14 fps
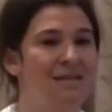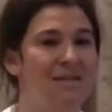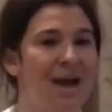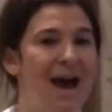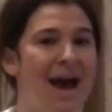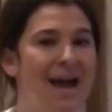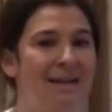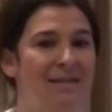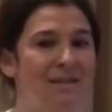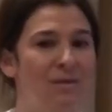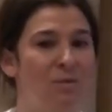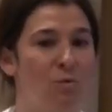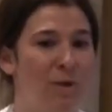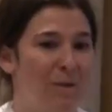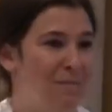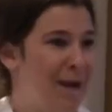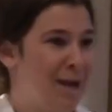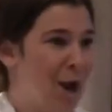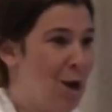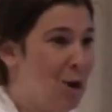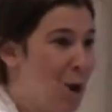that we
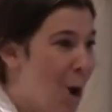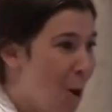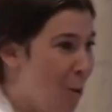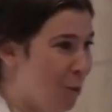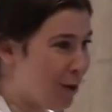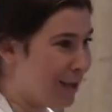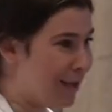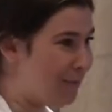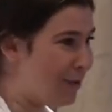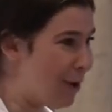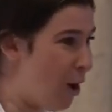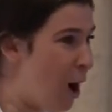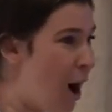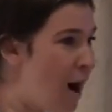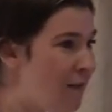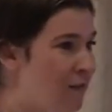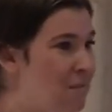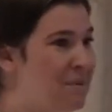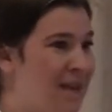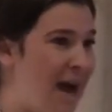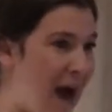might not know we're giving
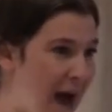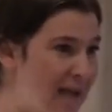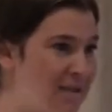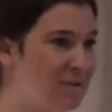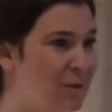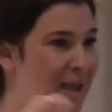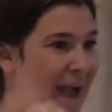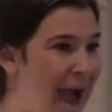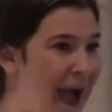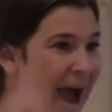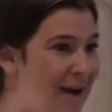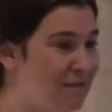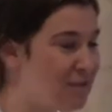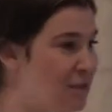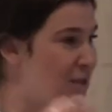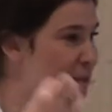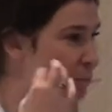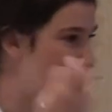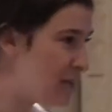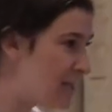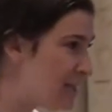off because we have these
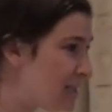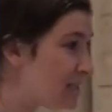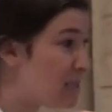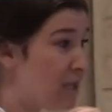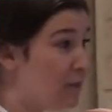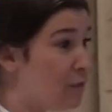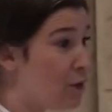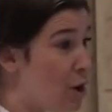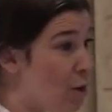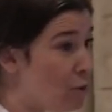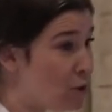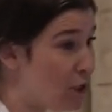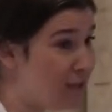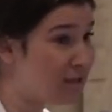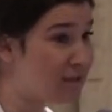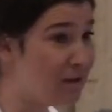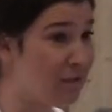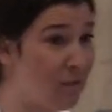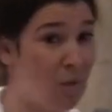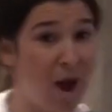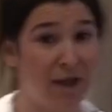preconceived notions
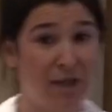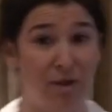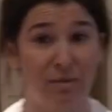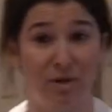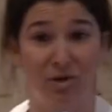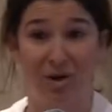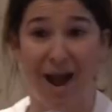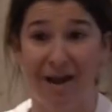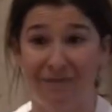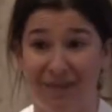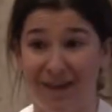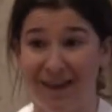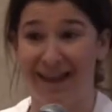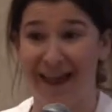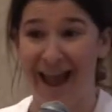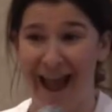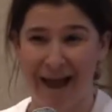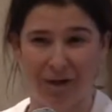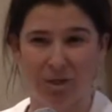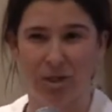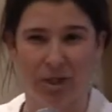of what human trafficking
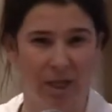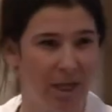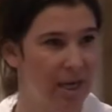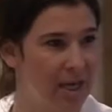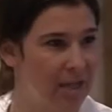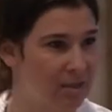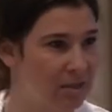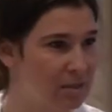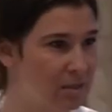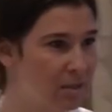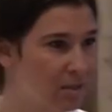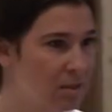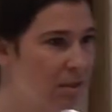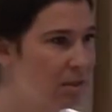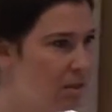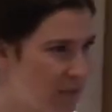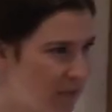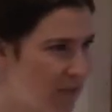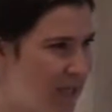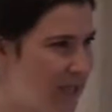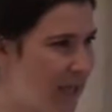actually is. Does
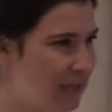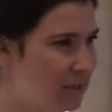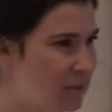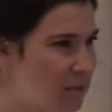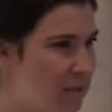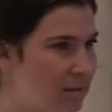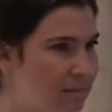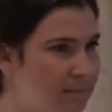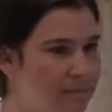that make sense?